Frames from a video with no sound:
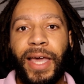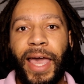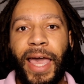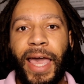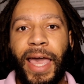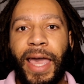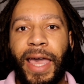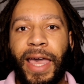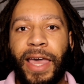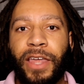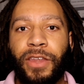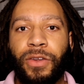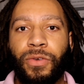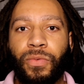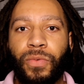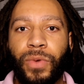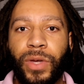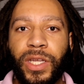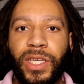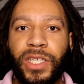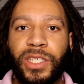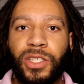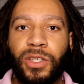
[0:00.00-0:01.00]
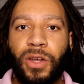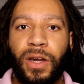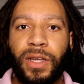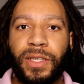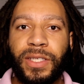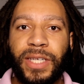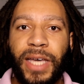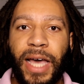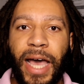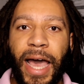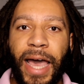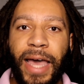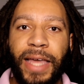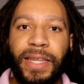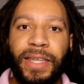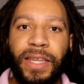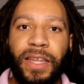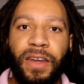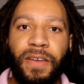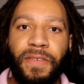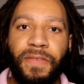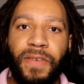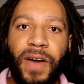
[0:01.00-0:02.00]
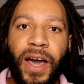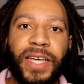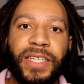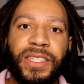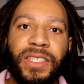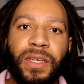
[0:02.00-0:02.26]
and really started to identify